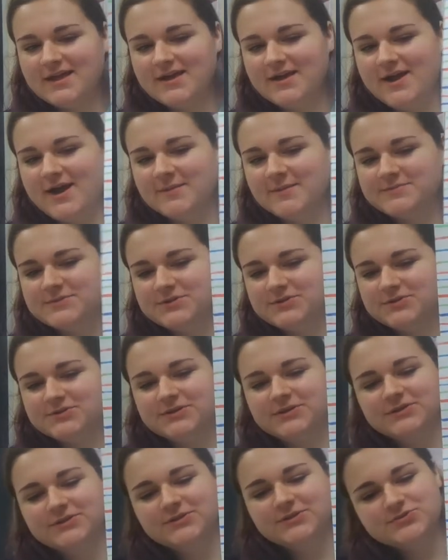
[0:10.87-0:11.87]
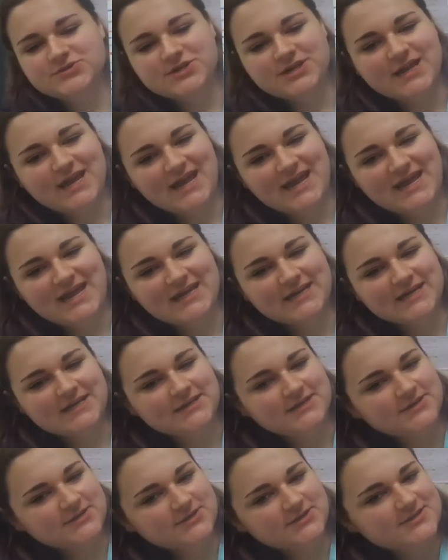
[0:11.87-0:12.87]
optical illusion
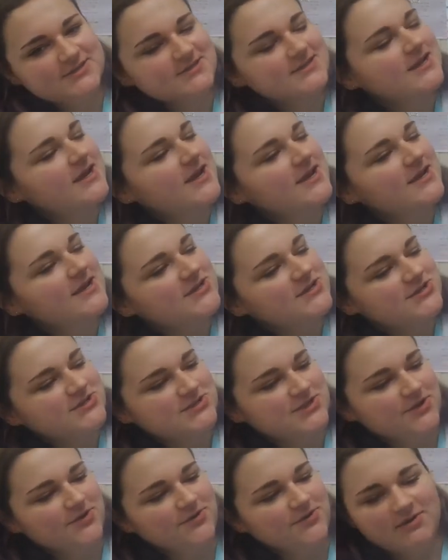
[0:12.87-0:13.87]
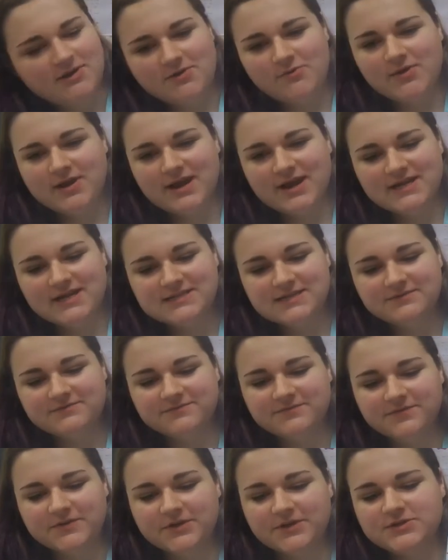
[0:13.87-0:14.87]
hands. So what I did
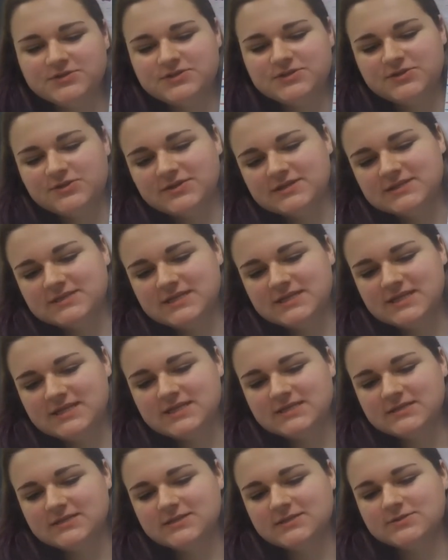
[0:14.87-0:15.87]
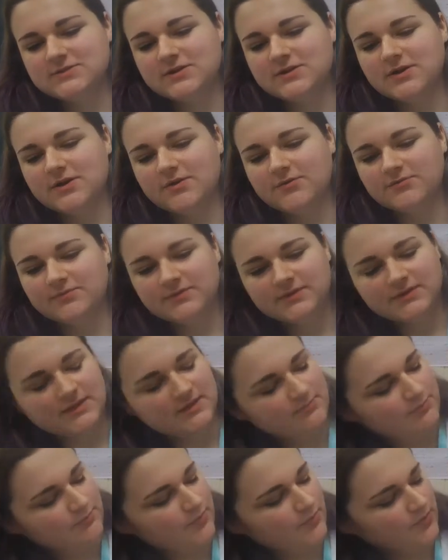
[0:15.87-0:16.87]
first, you can see this is a really
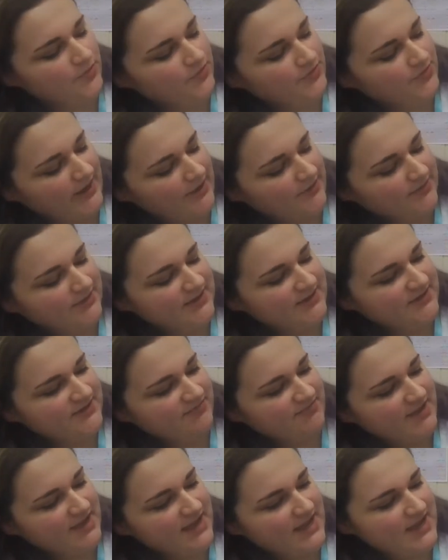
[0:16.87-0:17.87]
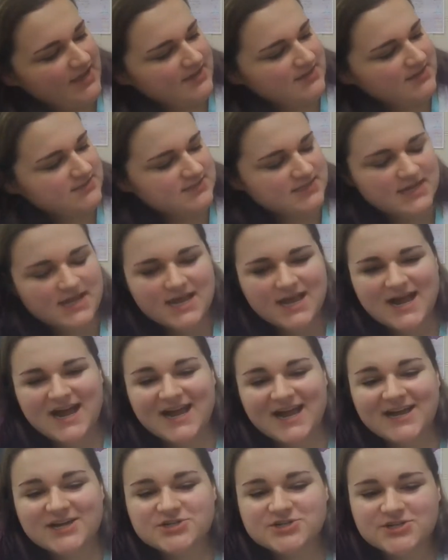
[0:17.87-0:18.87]
bold outline of my hand. I
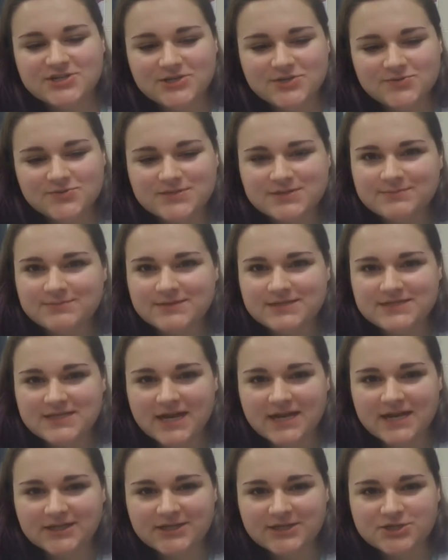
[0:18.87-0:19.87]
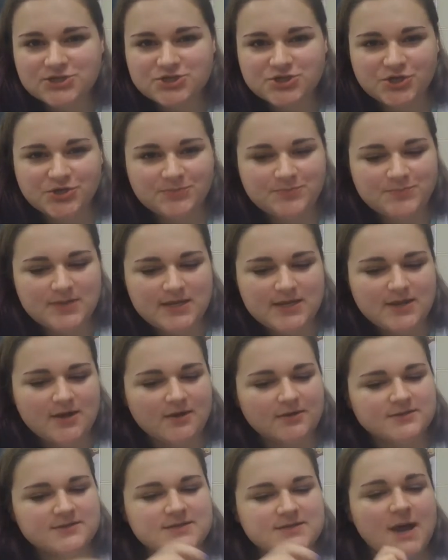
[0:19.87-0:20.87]
actually used a metallic Sharpie
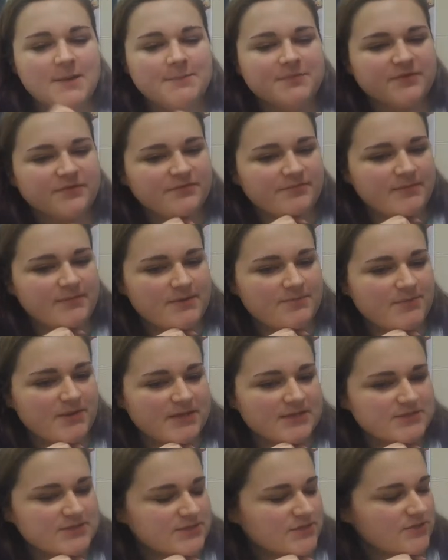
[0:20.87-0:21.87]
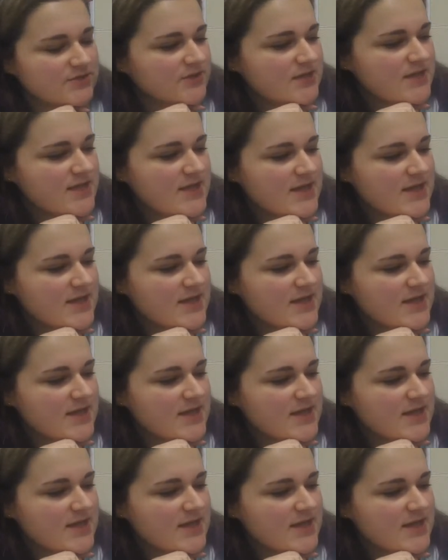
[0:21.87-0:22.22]
on top of my pencil